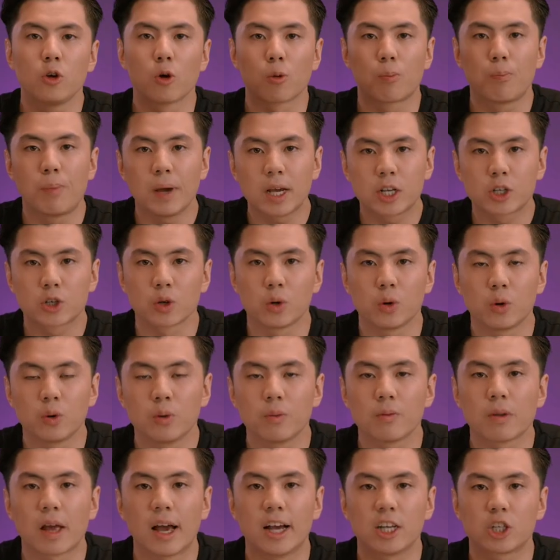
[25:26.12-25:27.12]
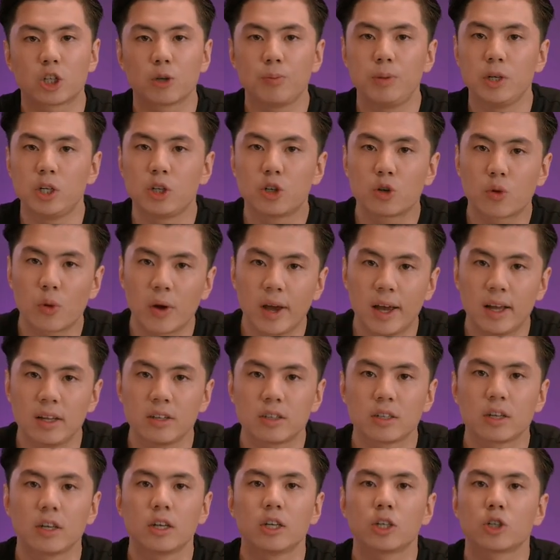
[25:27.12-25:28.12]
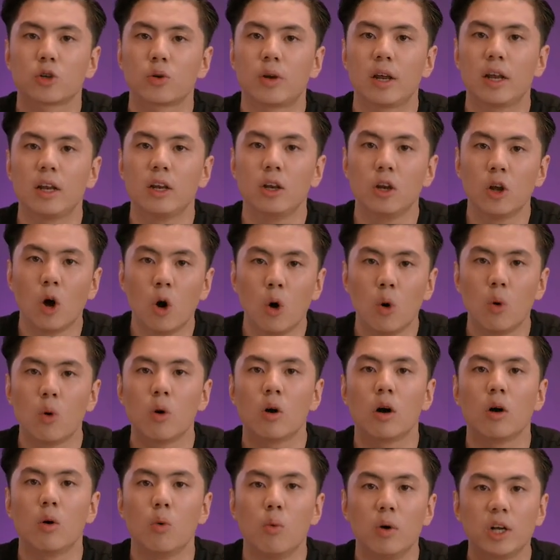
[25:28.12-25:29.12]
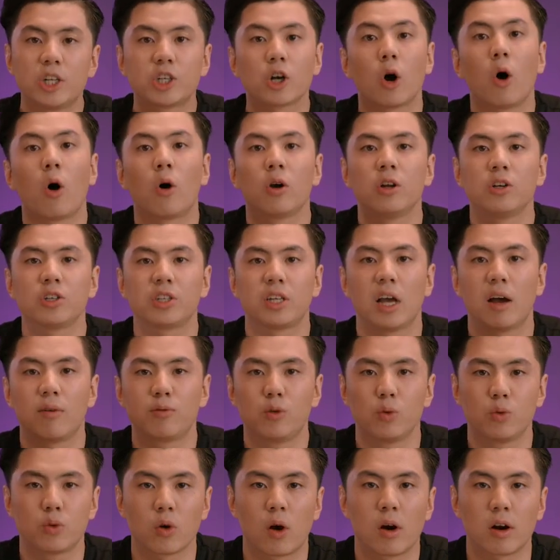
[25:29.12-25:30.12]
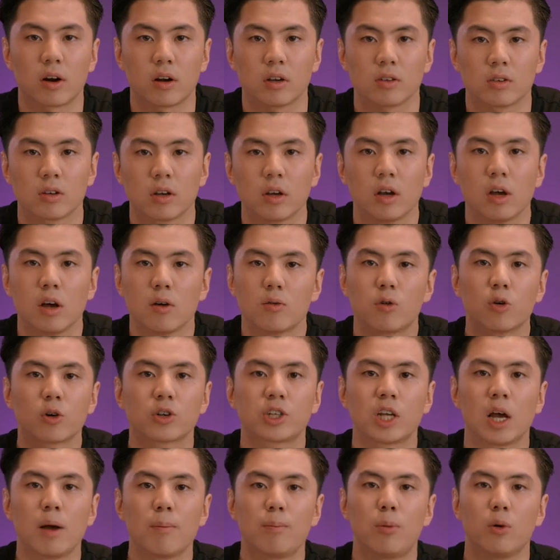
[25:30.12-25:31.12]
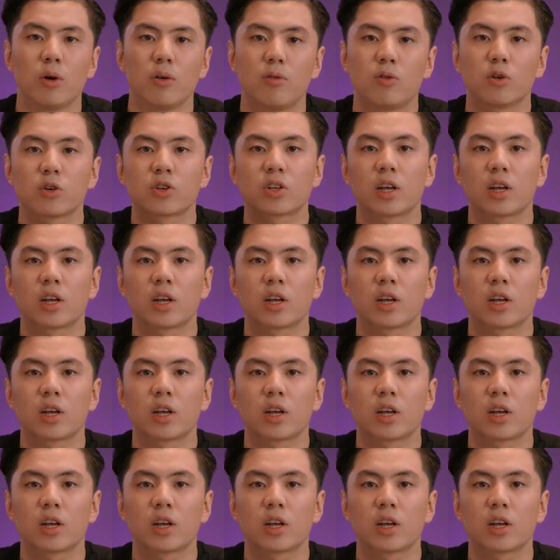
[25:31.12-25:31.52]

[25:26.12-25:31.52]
Your pixel has to be trained so they know which audience they have to target. For example, if you're